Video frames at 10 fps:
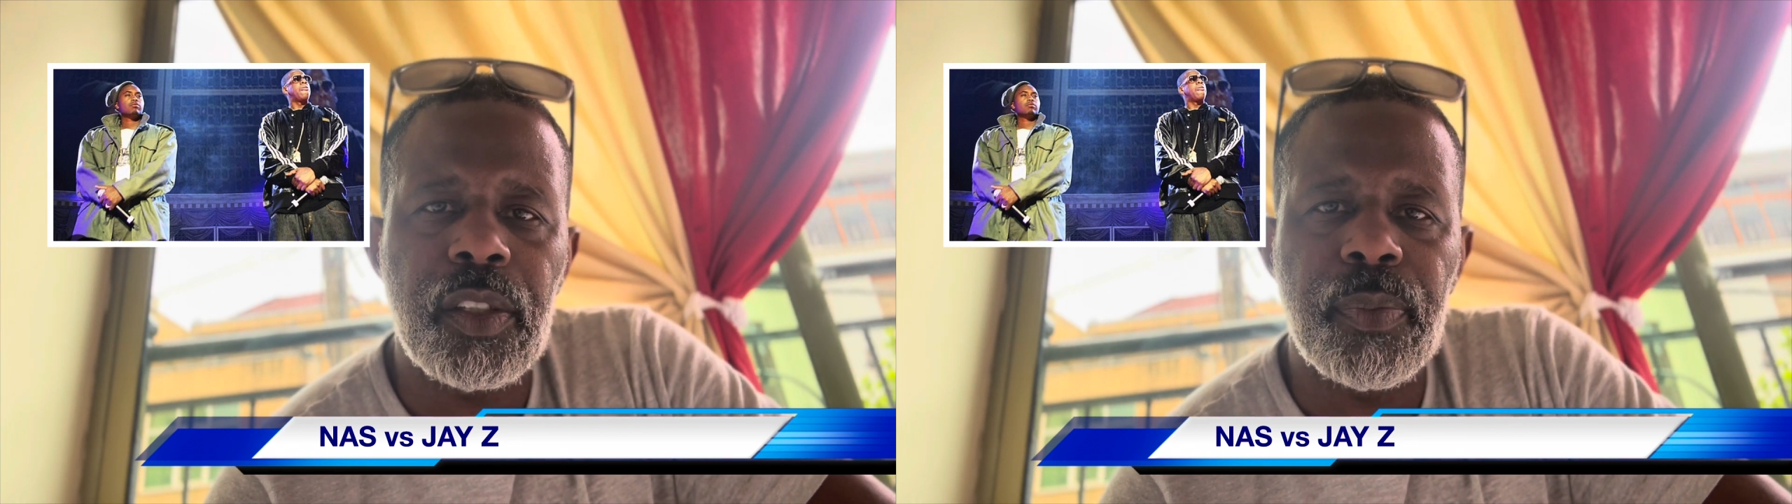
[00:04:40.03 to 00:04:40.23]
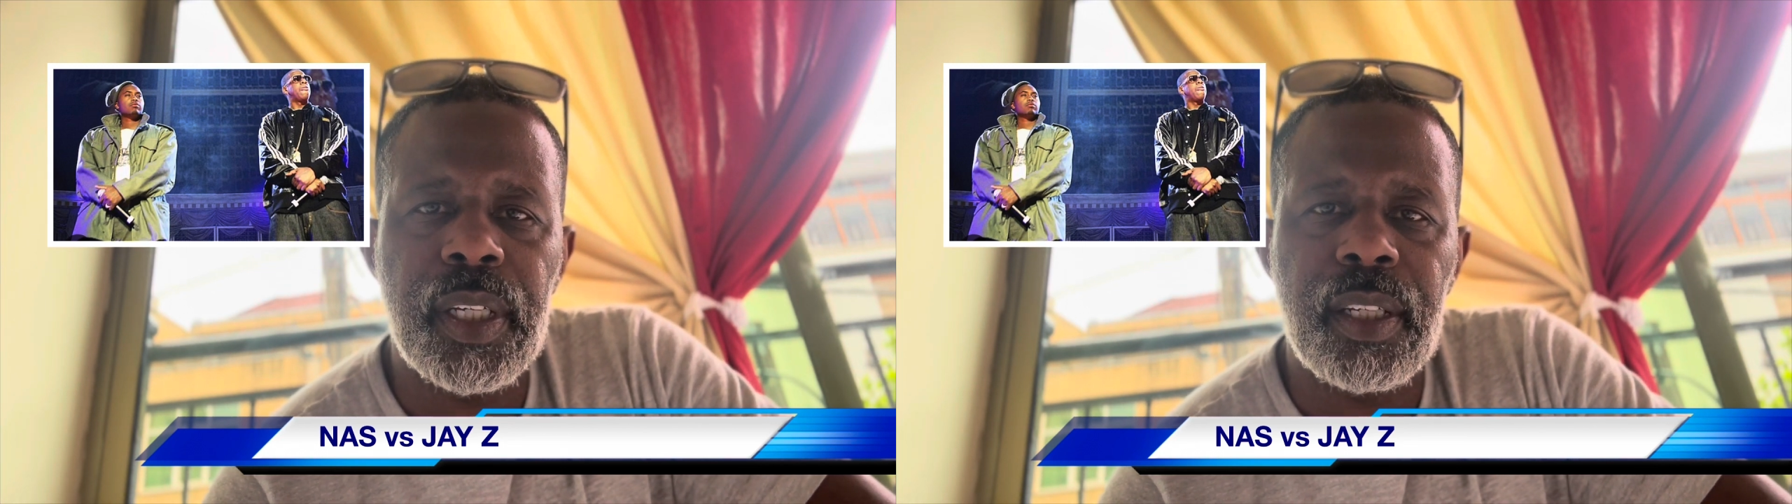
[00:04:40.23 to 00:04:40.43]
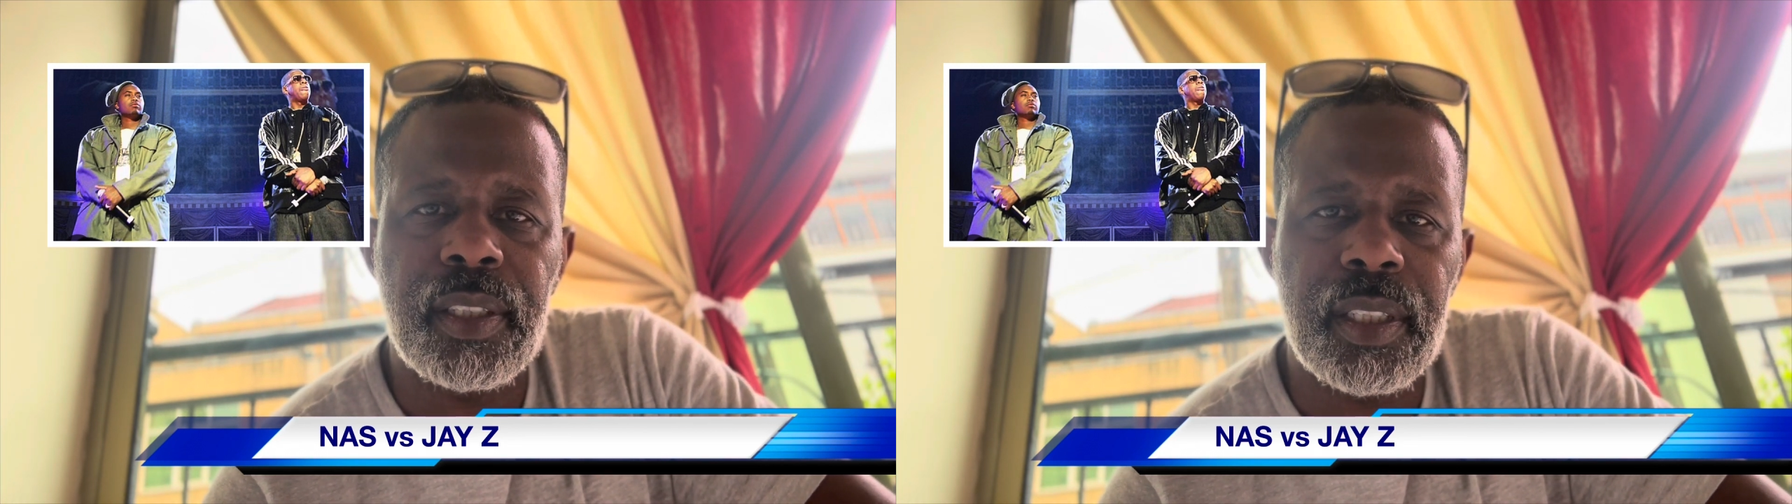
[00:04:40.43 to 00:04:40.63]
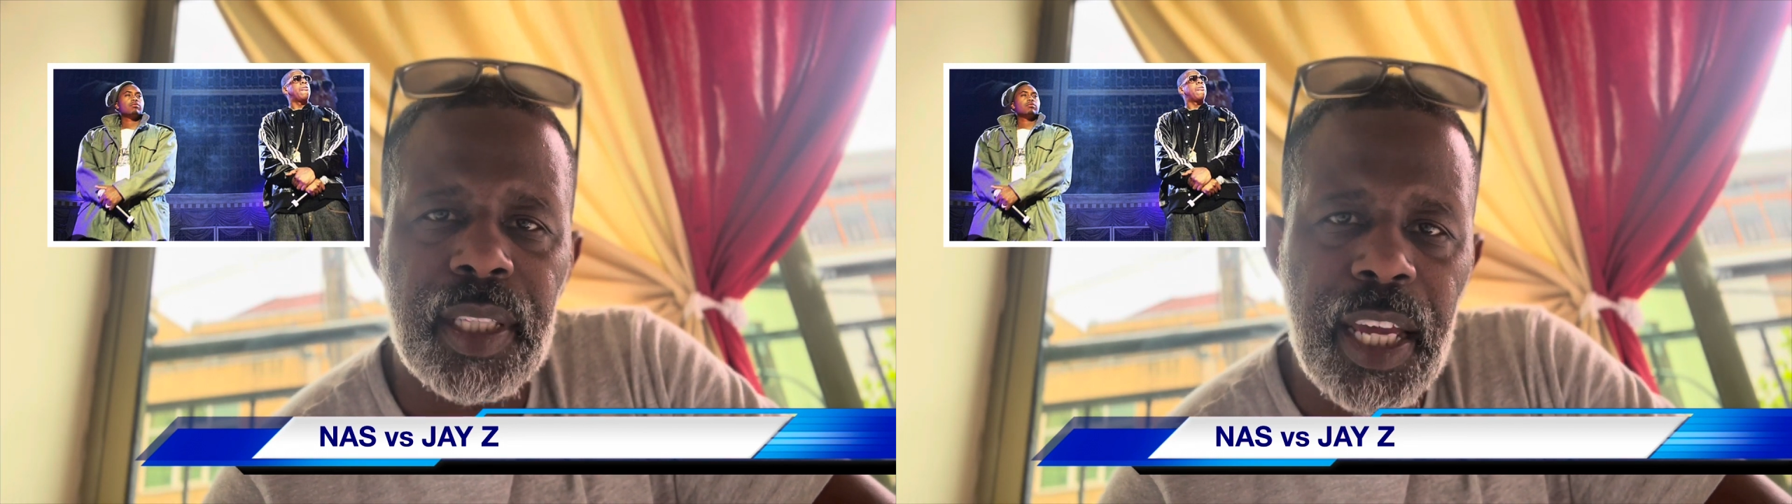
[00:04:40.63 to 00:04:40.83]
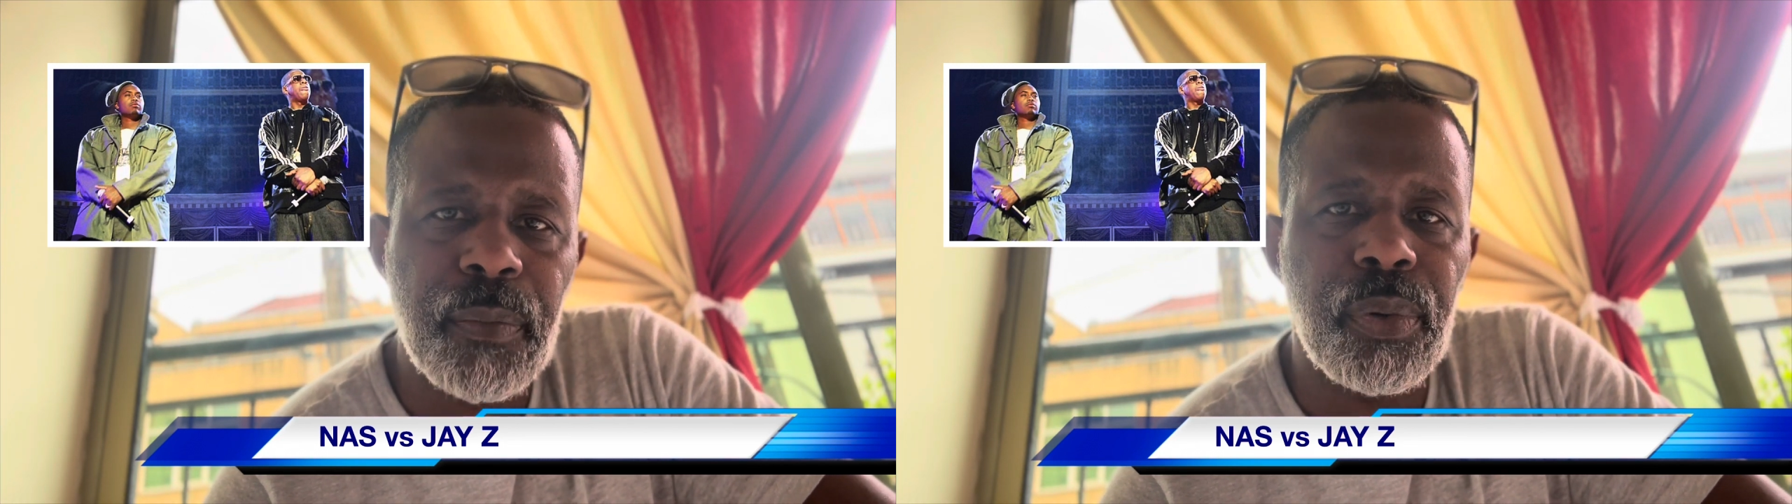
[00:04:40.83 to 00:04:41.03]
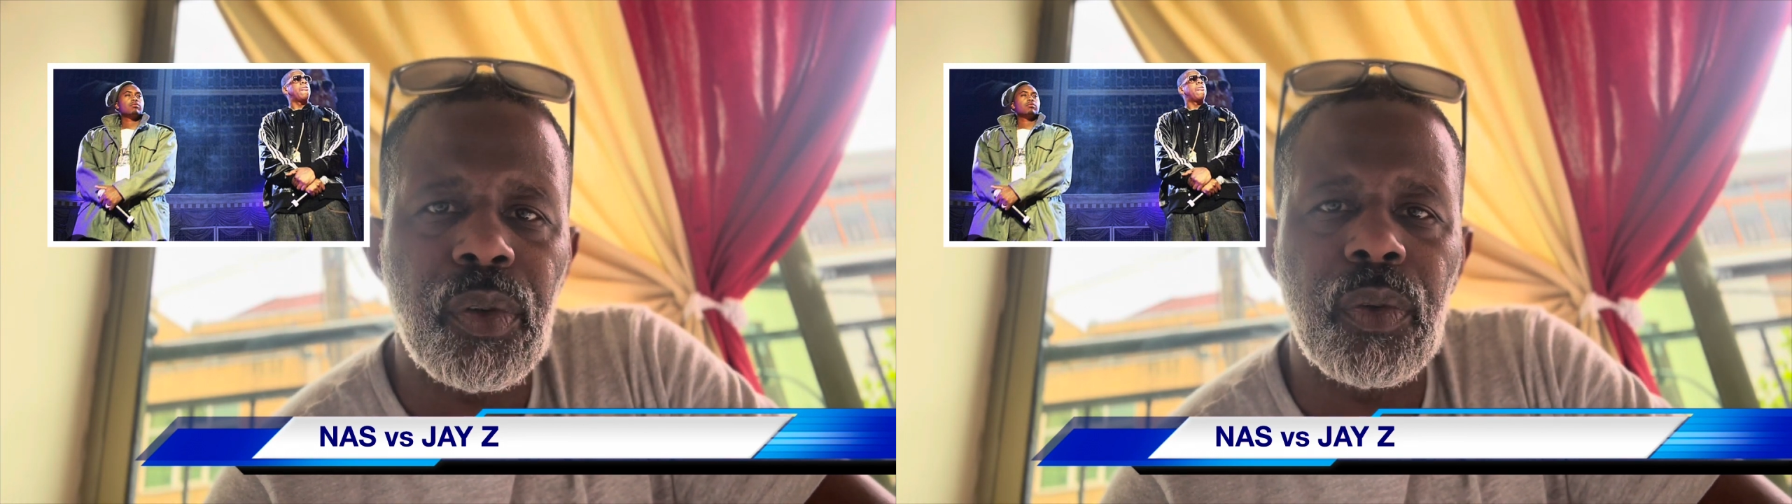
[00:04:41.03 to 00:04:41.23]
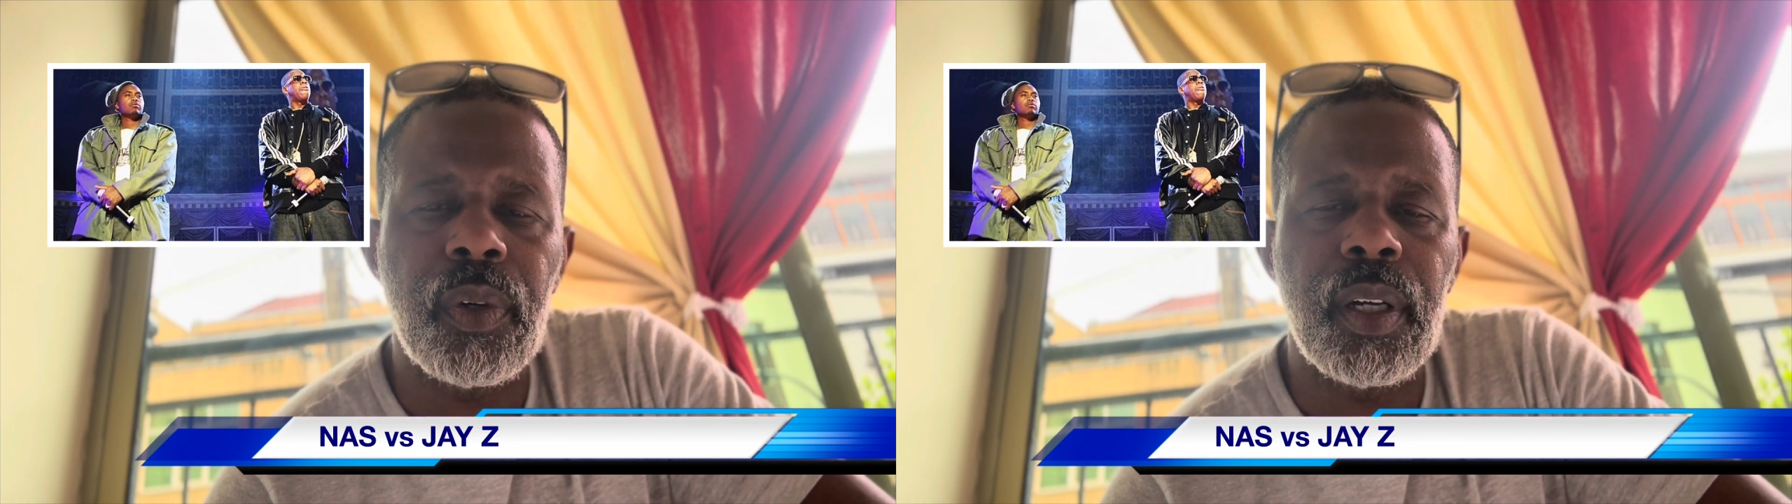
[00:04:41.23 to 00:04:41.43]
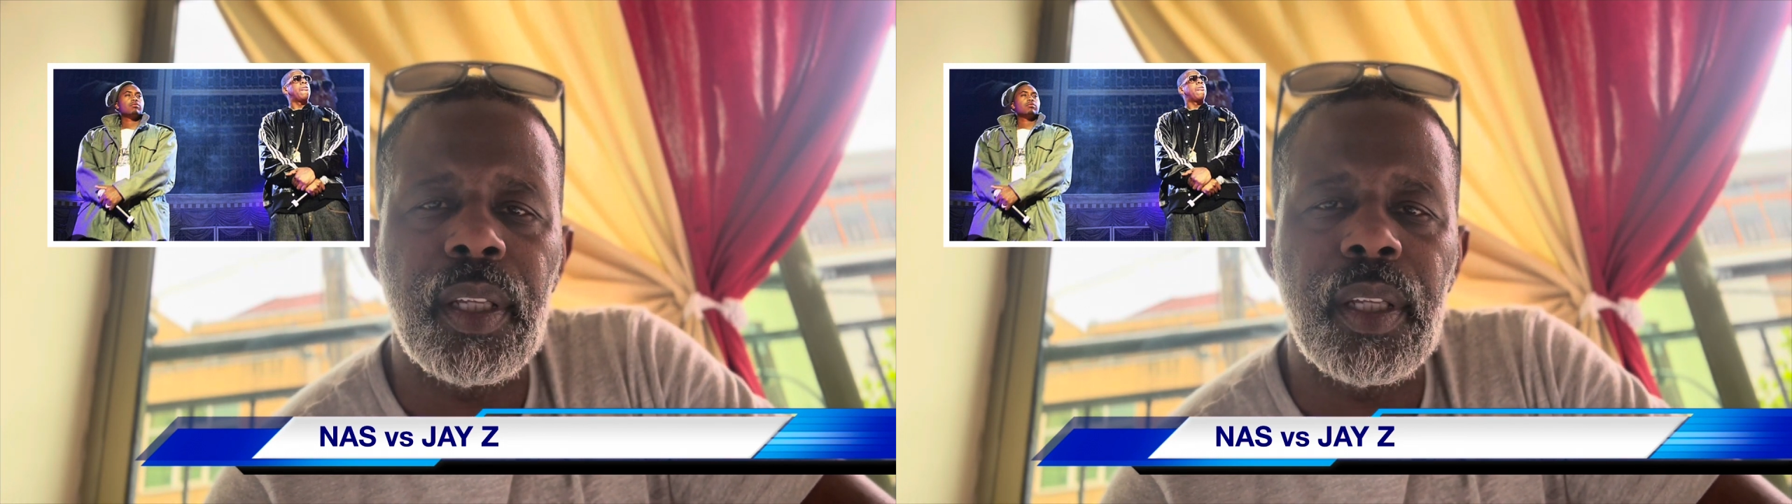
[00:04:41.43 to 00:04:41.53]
be a staple